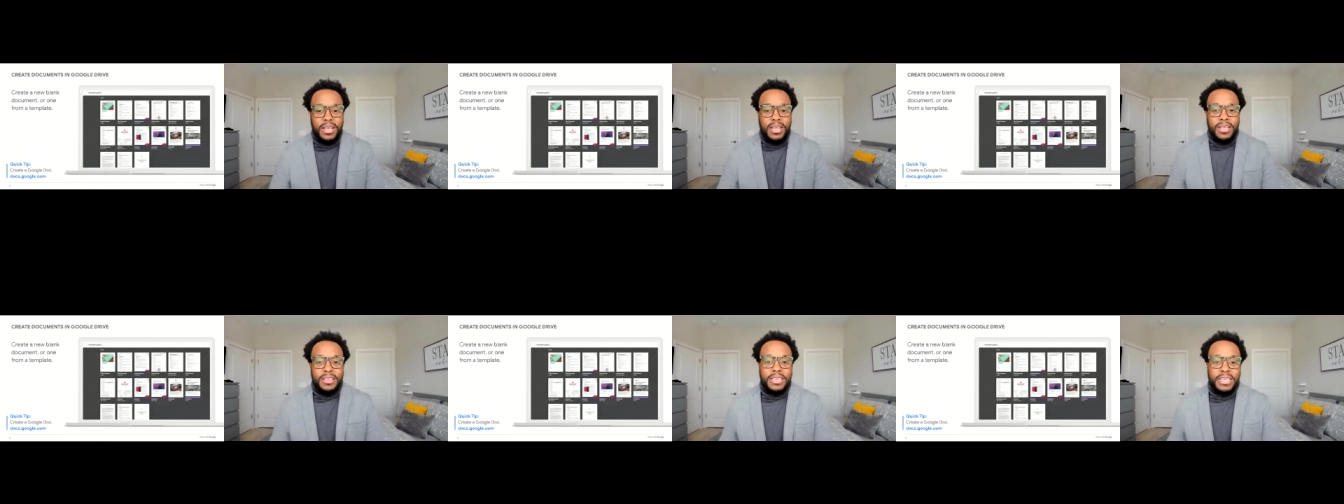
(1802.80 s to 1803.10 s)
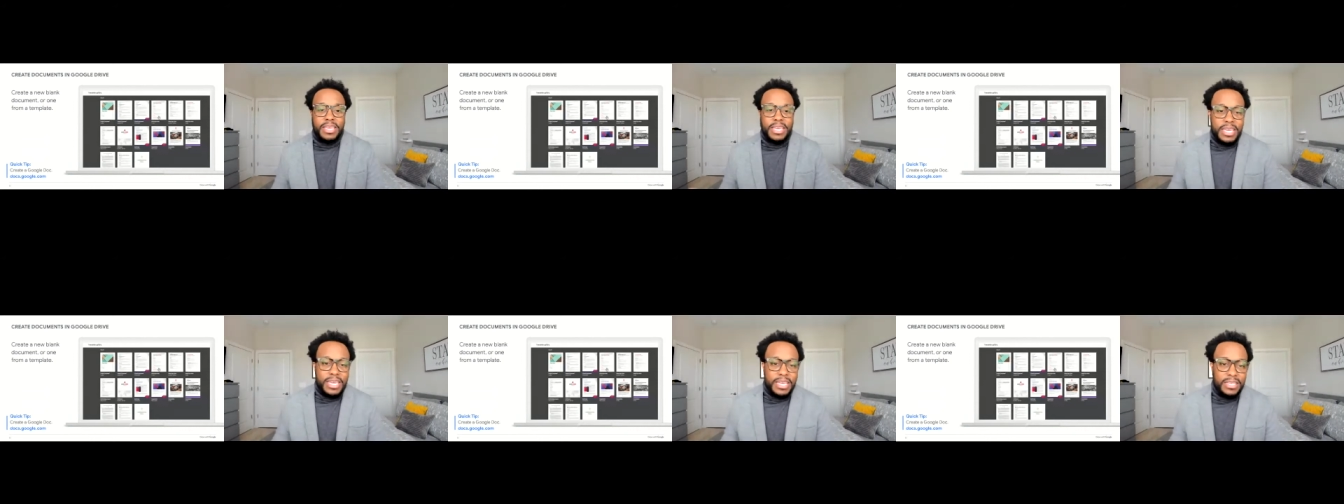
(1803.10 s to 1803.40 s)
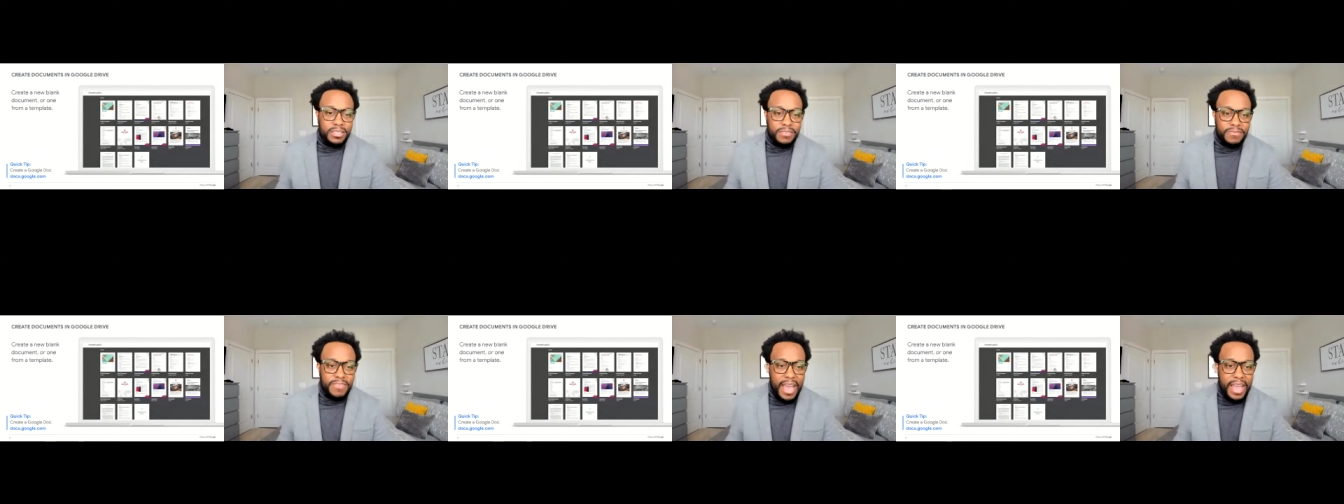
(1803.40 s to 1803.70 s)
the ease
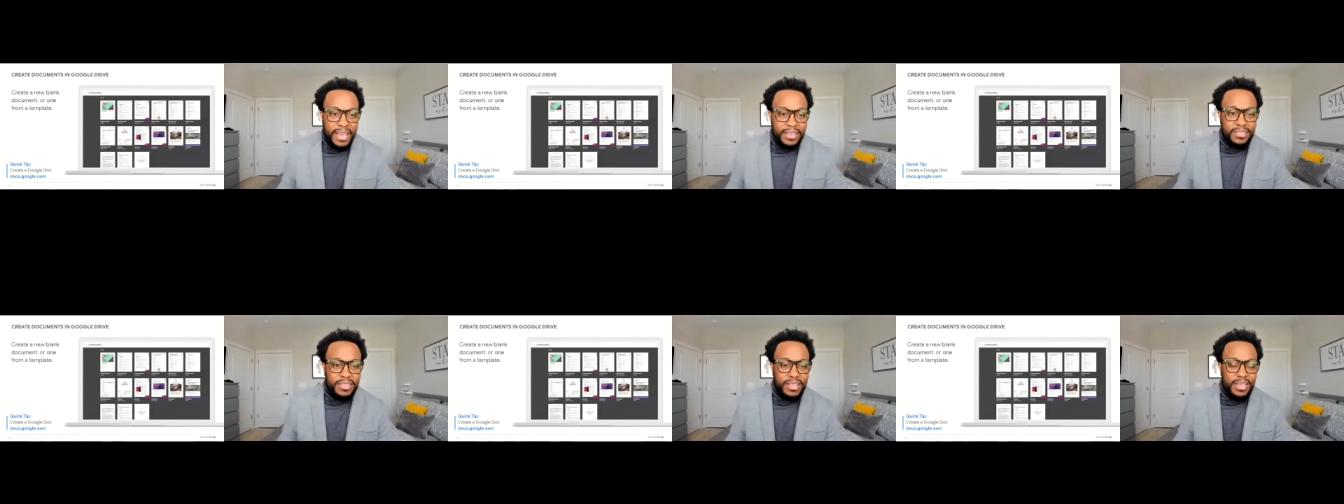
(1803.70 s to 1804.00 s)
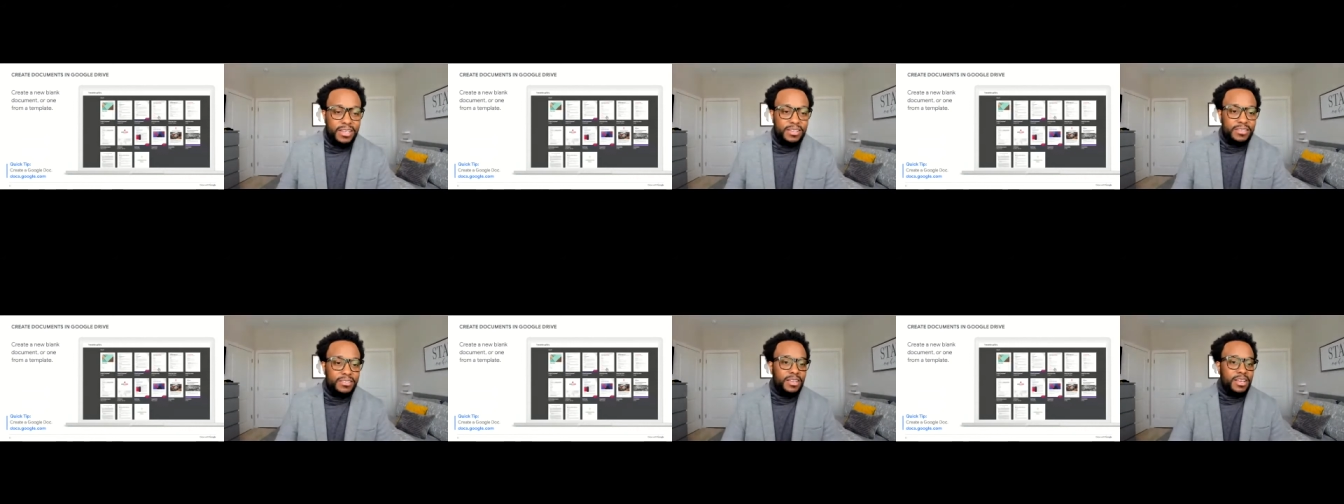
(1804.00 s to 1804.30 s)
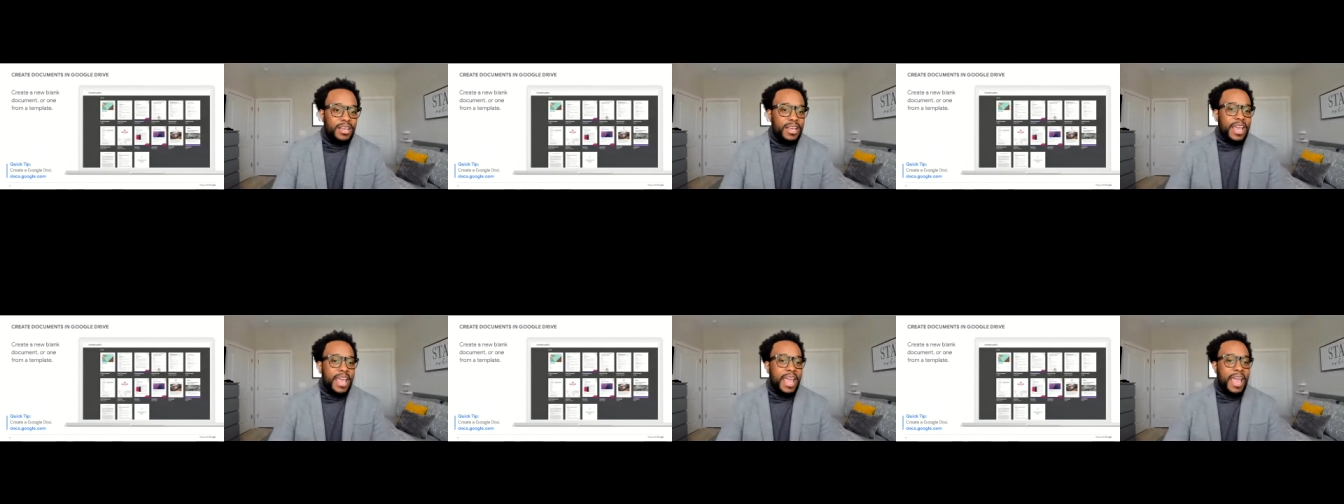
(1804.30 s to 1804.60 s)
of access
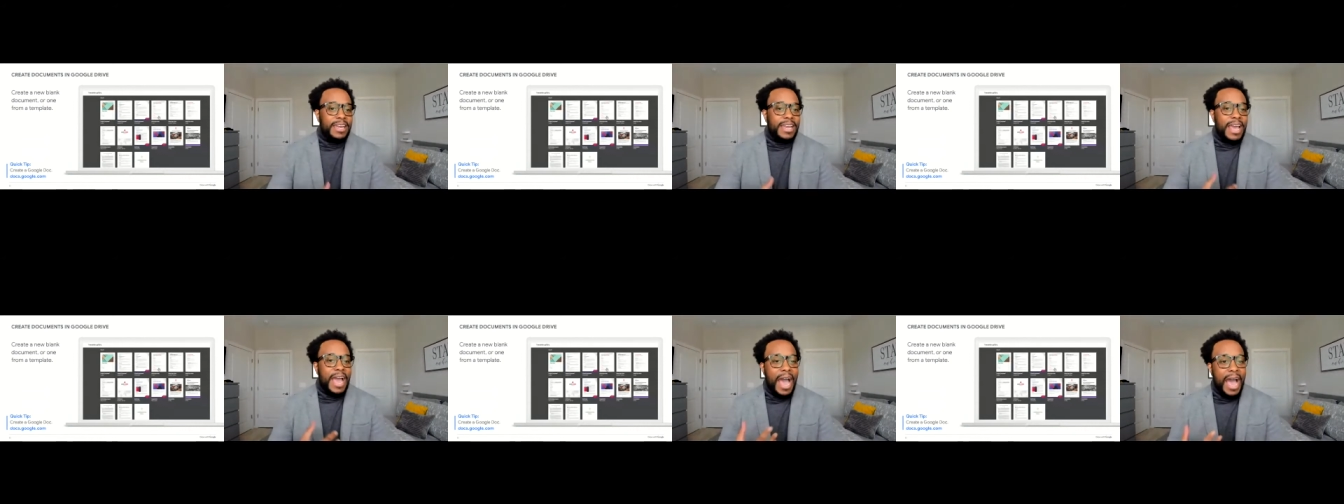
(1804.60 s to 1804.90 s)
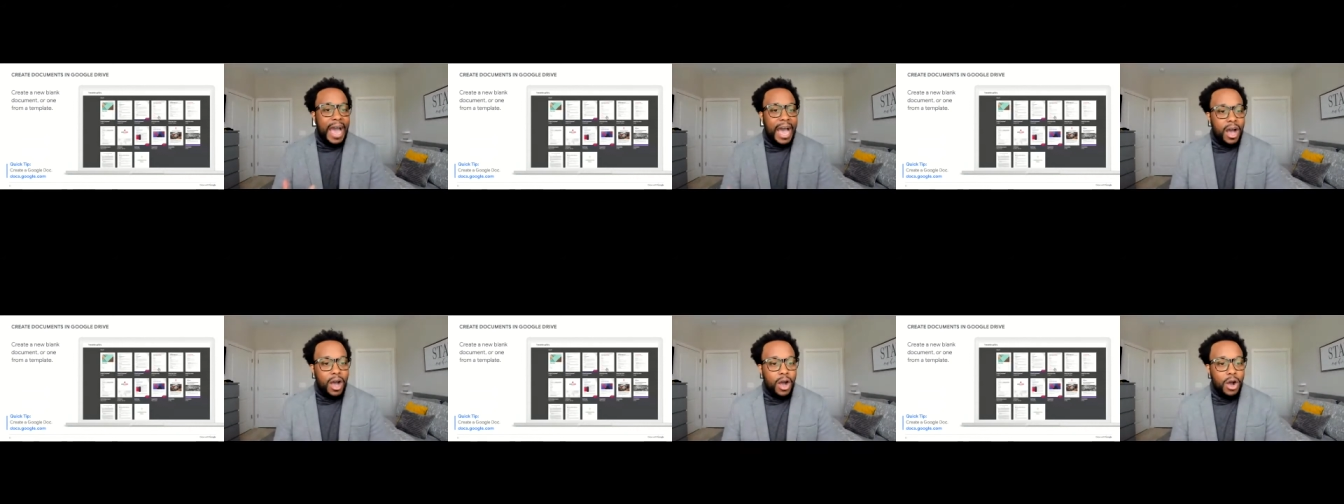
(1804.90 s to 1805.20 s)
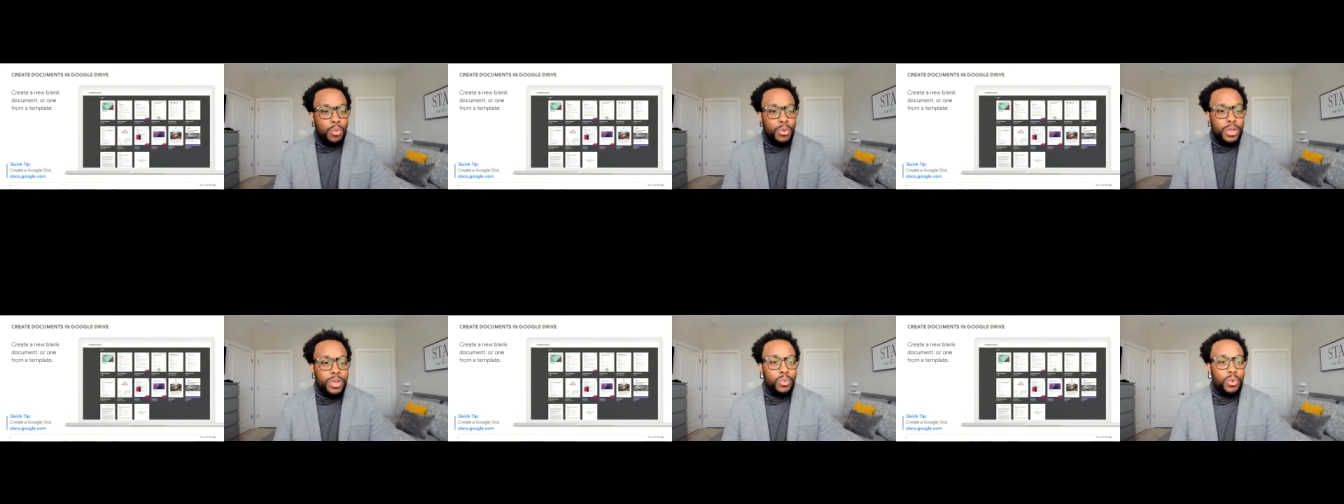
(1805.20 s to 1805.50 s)
and how
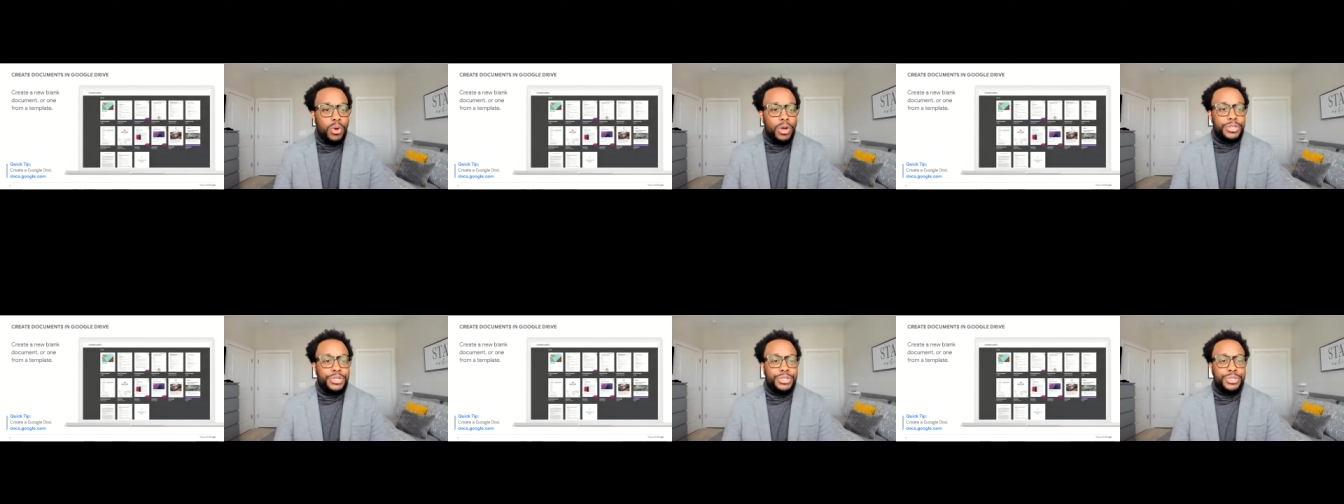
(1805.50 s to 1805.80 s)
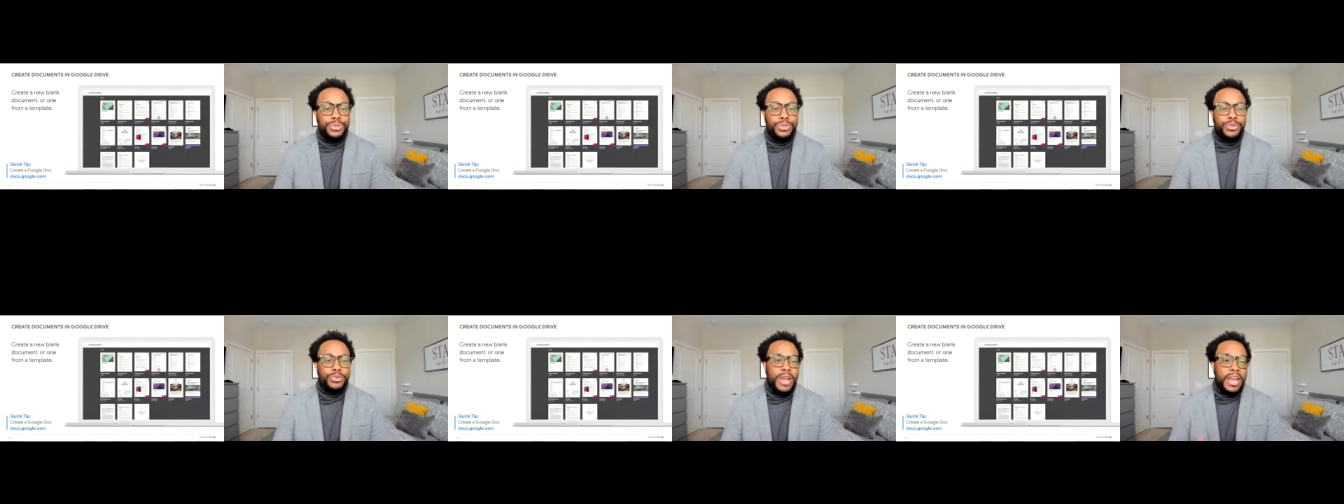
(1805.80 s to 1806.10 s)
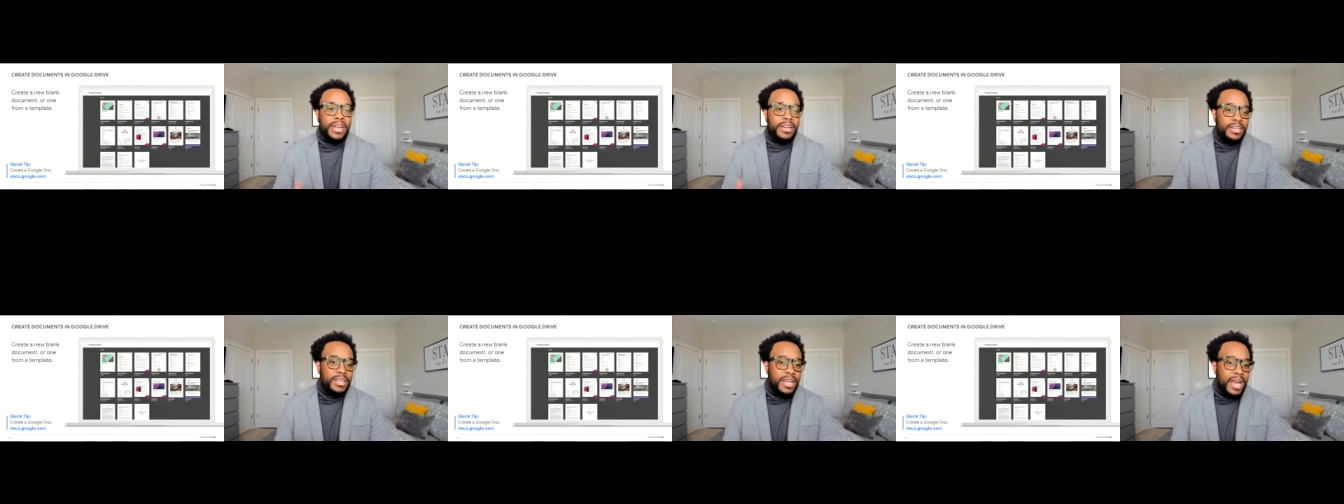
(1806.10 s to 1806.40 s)
we want to create
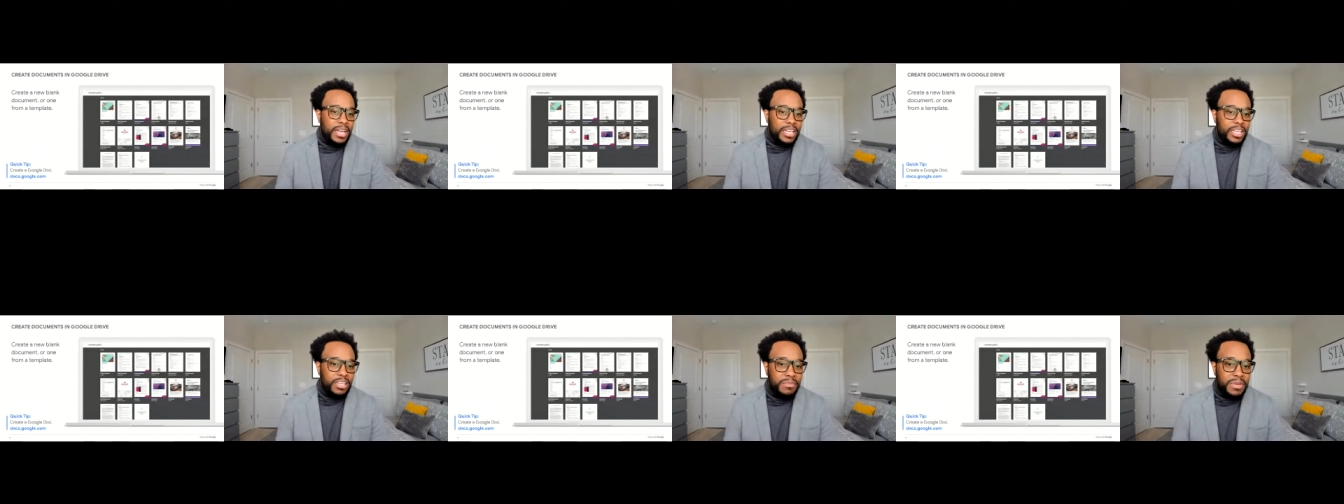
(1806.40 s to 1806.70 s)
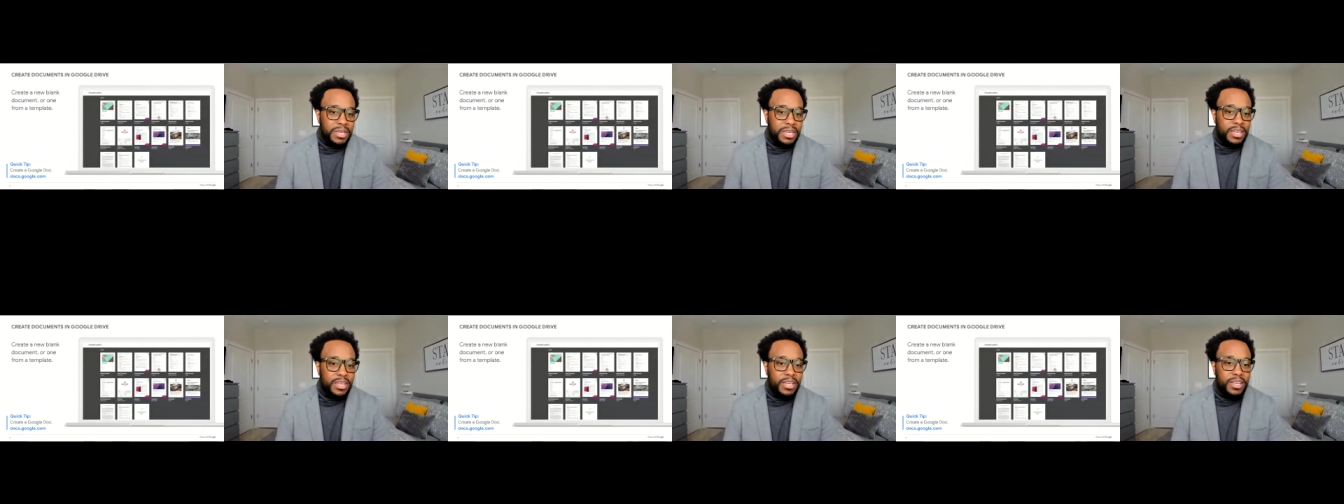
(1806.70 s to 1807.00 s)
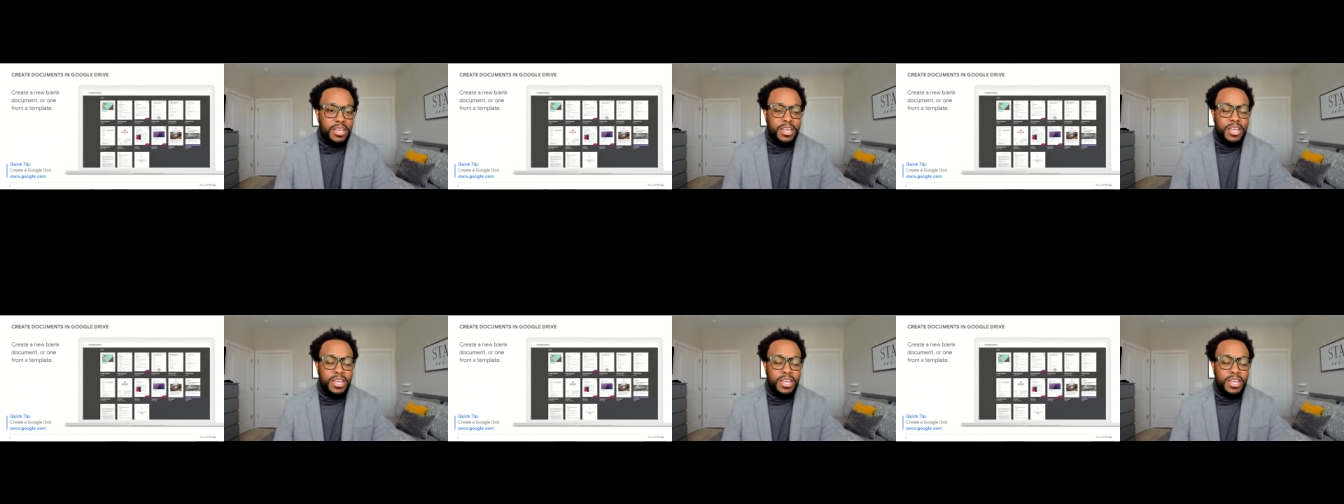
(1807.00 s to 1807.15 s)
a document